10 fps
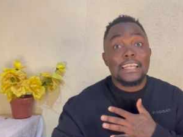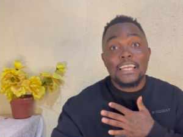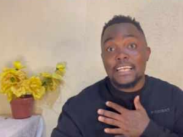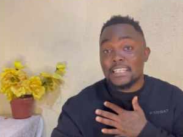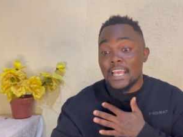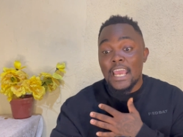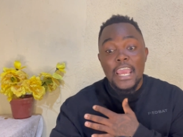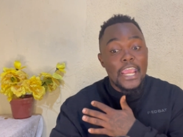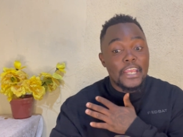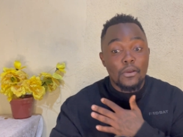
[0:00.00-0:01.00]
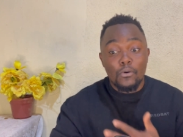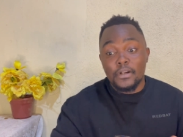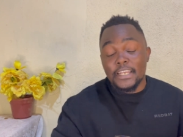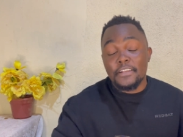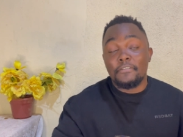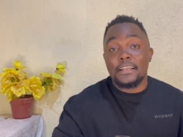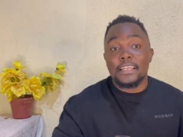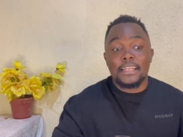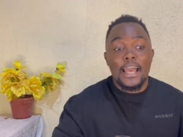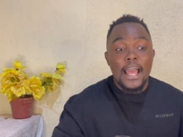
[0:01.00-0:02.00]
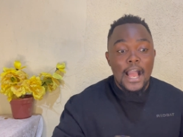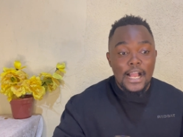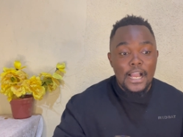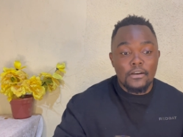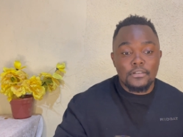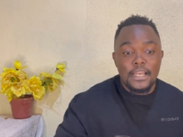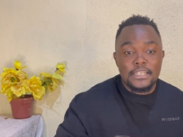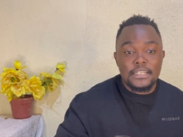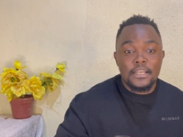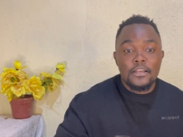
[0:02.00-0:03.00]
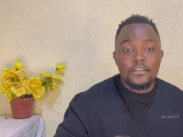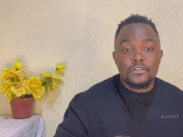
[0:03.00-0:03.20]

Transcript: that is a already funded account guys, né?